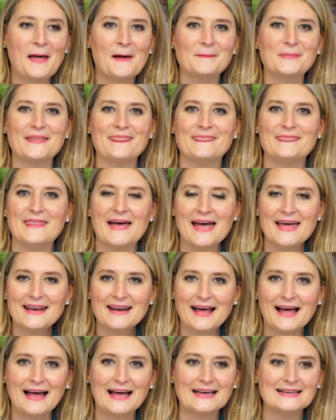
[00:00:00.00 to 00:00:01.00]
But
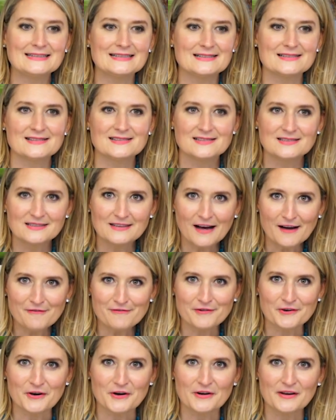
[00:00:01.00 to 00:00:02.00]
then I
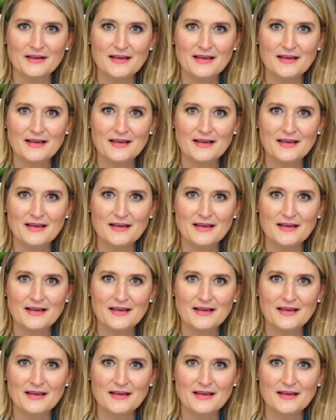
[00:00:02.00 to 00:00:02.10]
discovered